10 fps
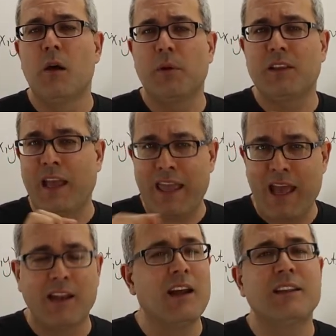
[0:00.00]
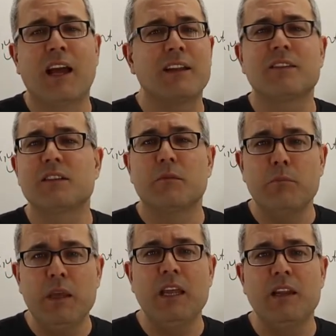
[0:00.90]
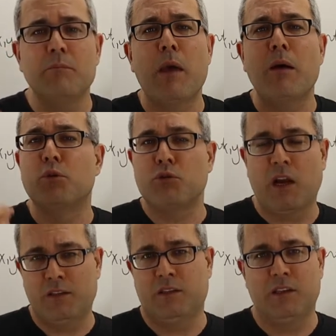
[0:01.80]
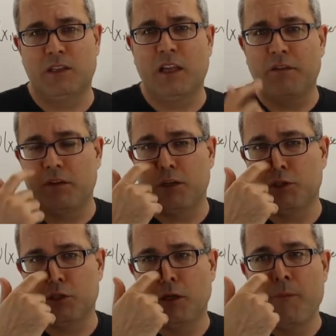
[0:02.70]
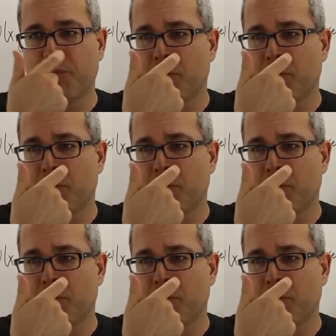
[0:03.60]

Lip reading: But again, that doesn't mean memorizing the definition.